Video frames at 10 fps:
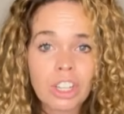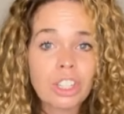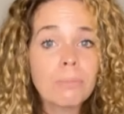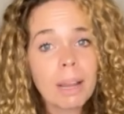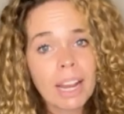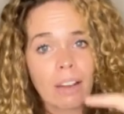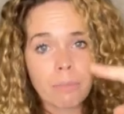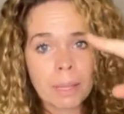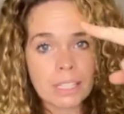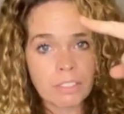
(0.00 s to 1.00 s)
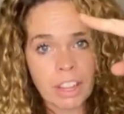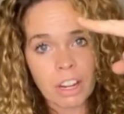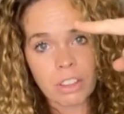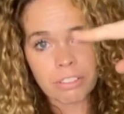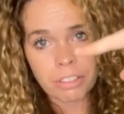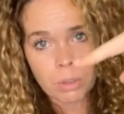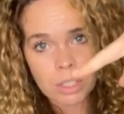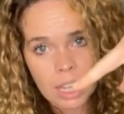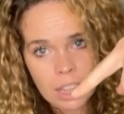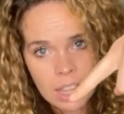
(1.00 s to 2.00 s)
You might have a piece of hair that floats
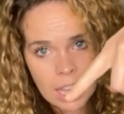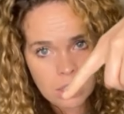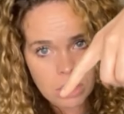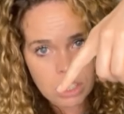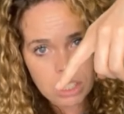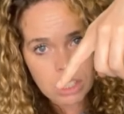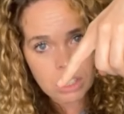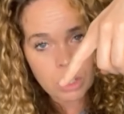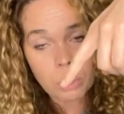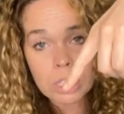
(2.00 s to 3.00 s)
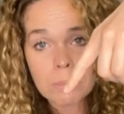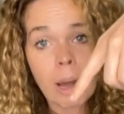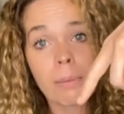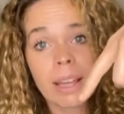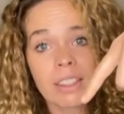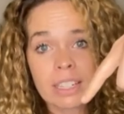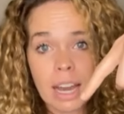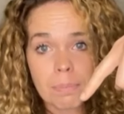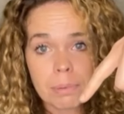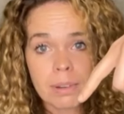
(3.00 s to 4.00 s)
like this towards the bottom and the
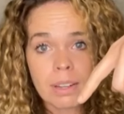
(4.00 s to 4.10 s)
top